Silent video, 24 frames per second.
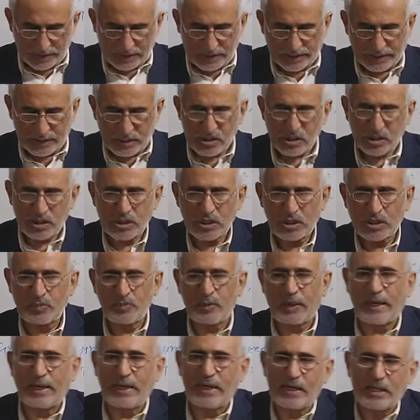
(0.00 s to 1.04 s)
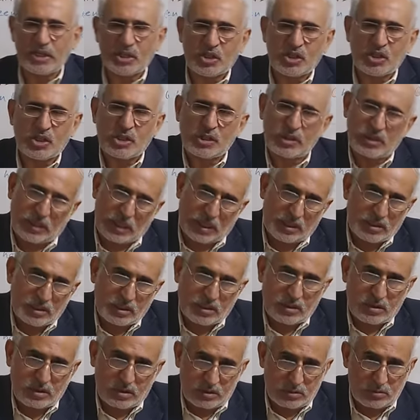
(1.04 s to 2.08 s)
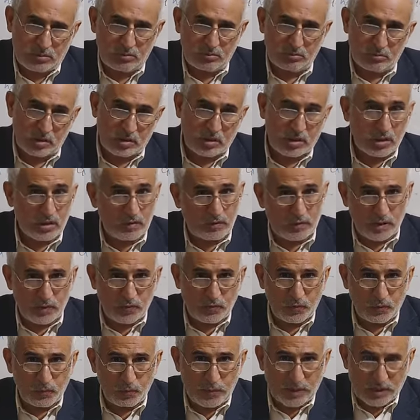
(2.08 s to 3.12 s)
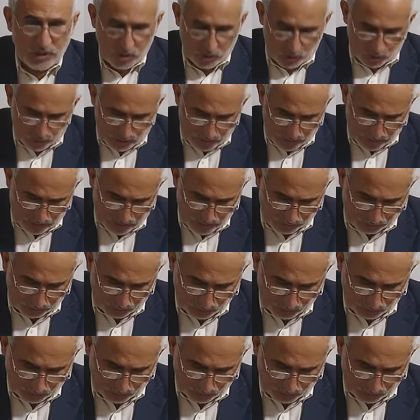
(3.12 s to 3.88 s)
leakage, spillage, yes, this is the one big source.